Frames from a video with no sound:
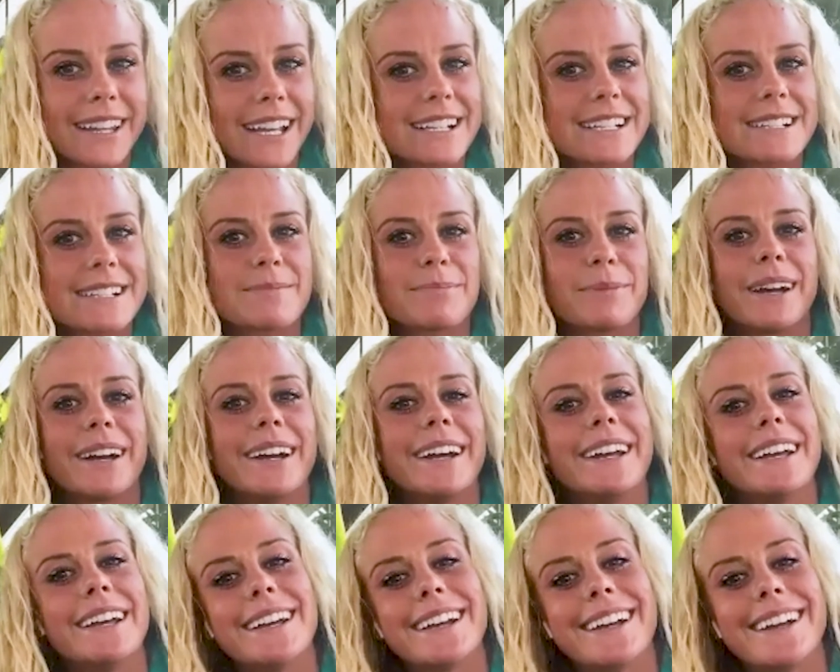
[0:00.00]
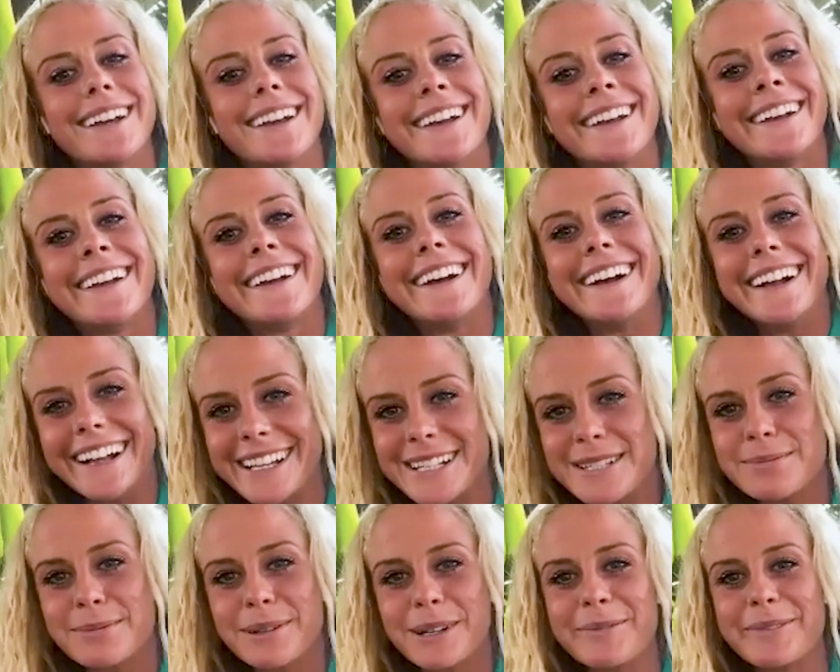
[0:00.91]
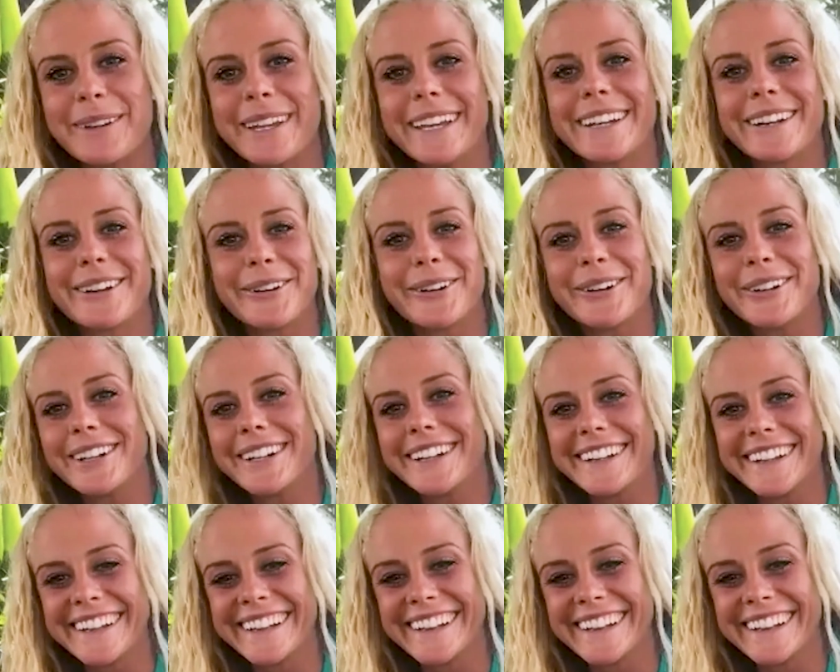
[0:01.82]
that's my main goal.